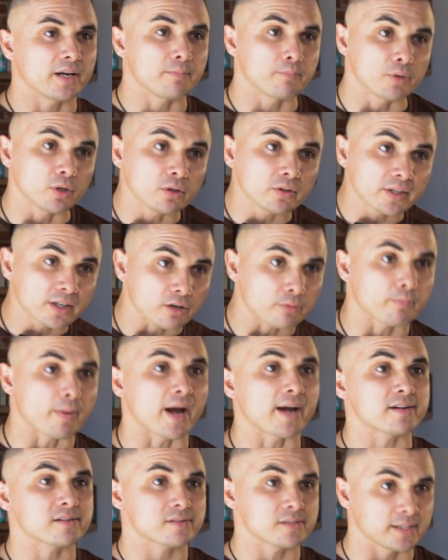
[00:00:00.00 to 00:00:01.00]
And building our
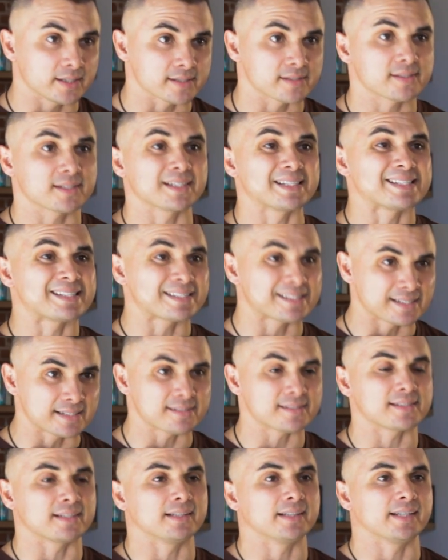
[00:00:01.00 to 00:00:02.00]
buyers list
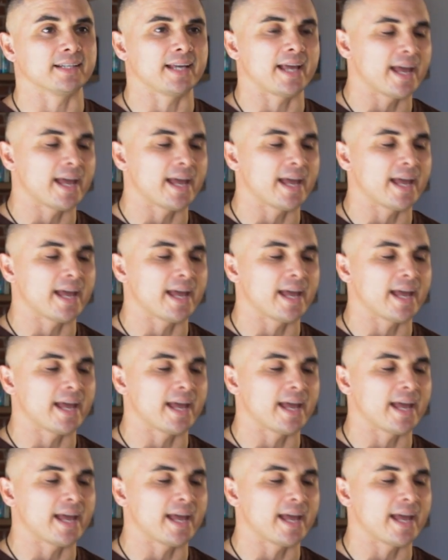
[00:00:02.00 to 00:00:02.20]
consistently.